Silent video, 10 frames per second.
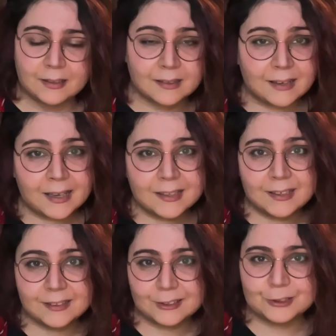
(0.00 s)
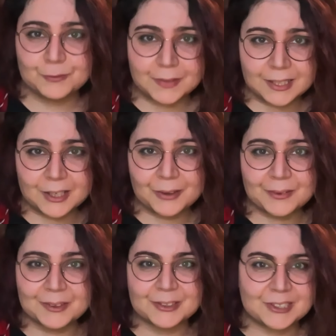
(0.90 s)
liking this
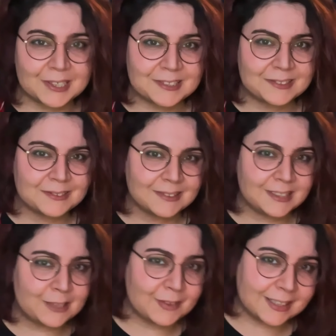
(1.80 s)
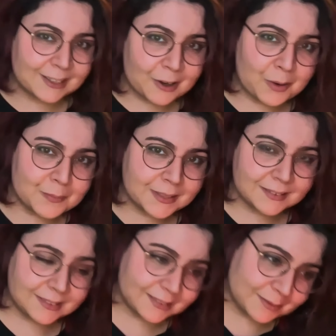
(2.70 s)
video or just leaving a
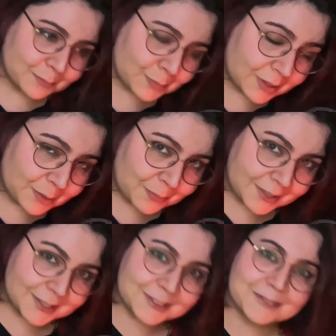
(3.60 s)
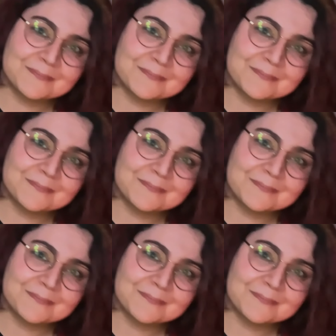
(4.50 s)
comment, pretty please.